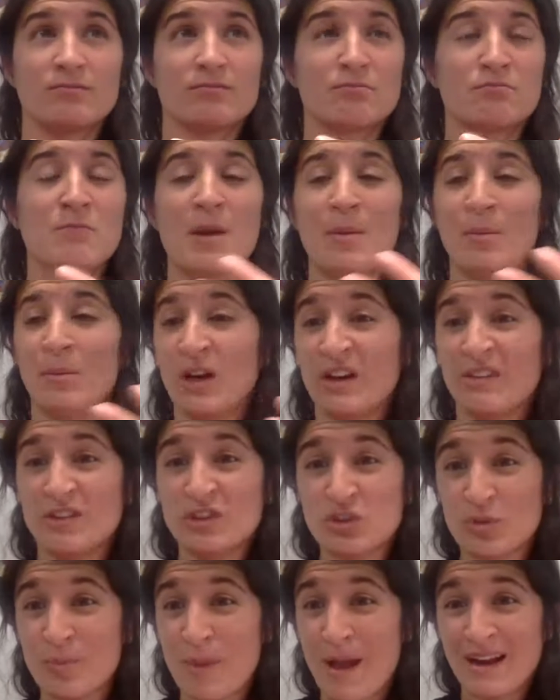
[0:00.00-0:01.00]
memory of a
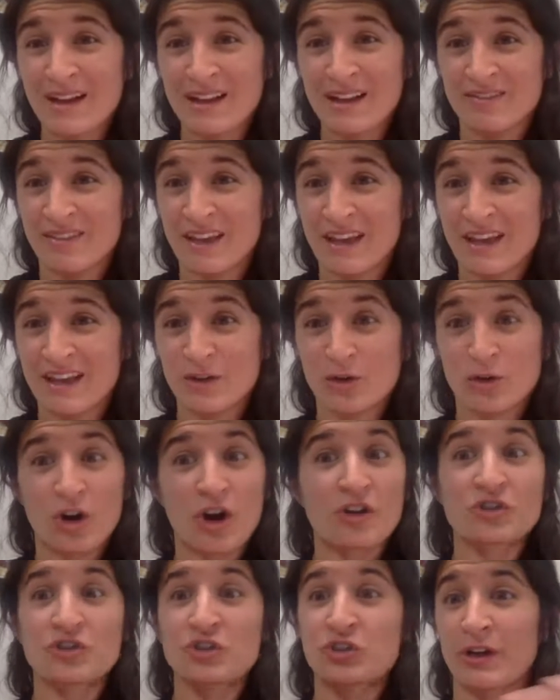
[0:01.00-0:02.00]
traumatic event or
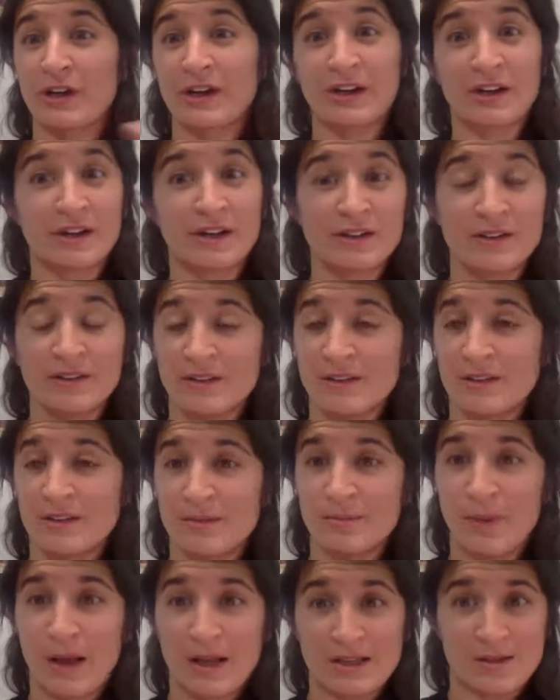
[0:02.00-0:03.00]
are triggered
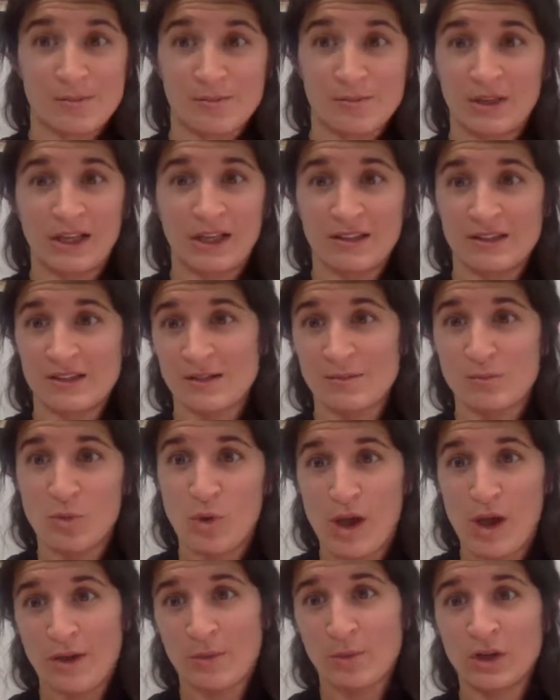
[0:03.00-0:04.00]
by something in some
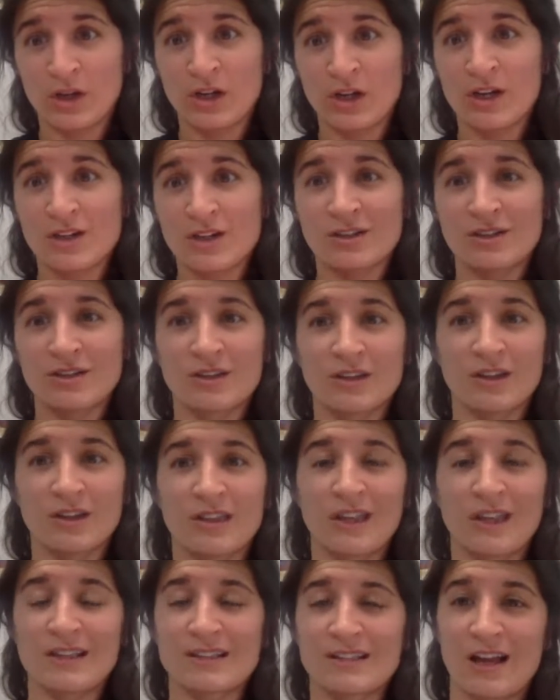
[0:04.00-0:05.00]
way? What are good
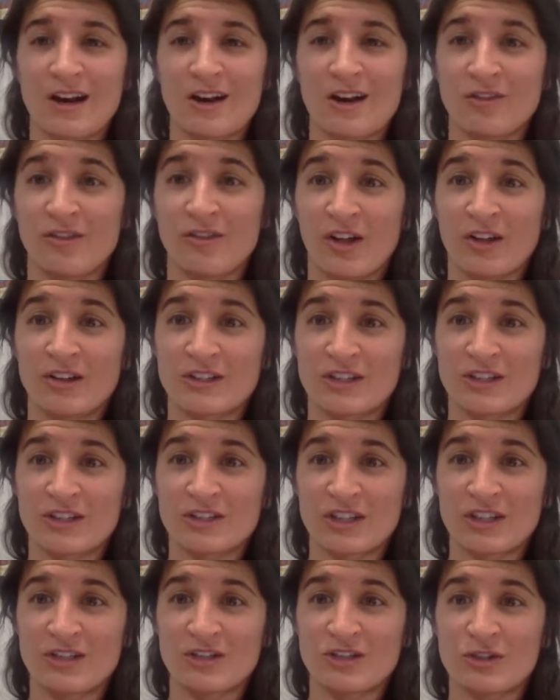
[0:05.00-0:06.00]
things that our volunteers
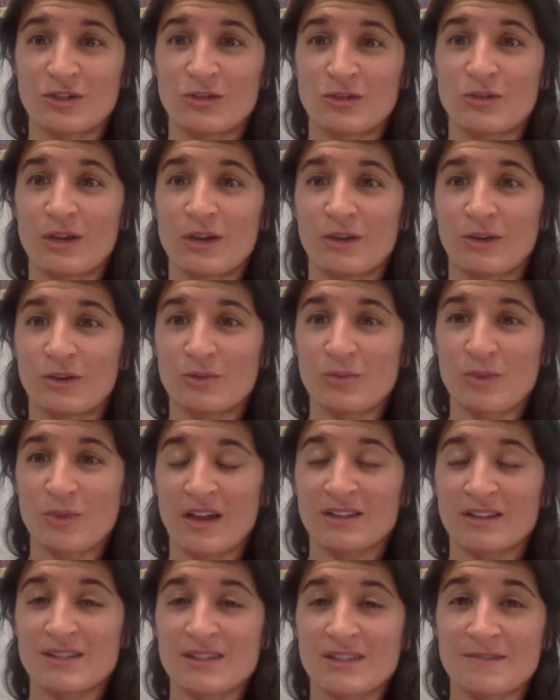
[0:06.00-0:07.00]
can do in
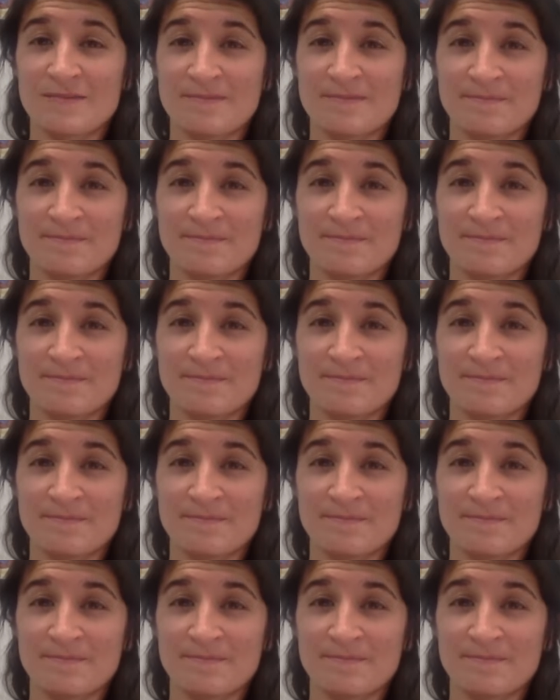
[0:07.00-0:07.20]
response?